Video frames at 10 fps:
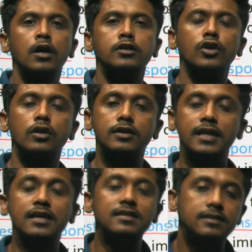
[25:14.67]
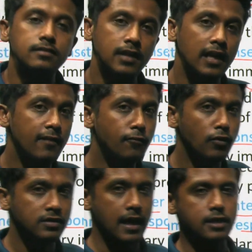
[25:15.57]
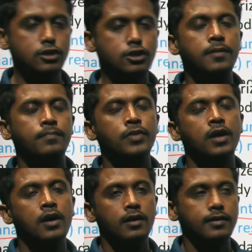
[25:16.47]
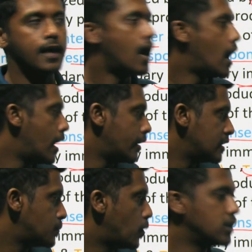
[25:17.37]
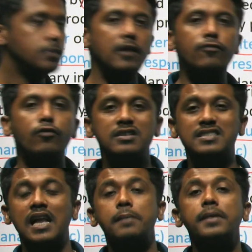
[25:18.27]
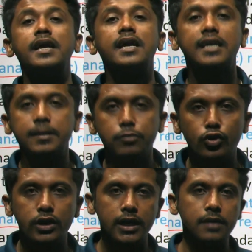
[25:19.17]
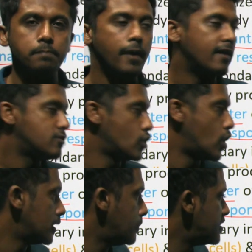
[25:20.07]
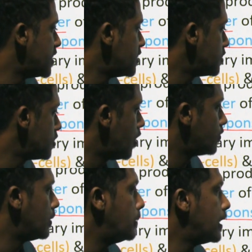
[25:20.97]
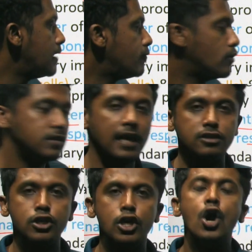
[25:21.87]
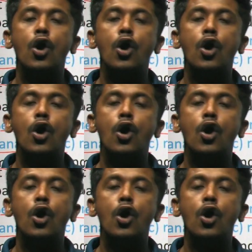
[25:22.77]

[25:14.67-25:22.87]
So these T lymphocytes, they are responsible for cell mediated immunity based on the messages of the B lymphocytes.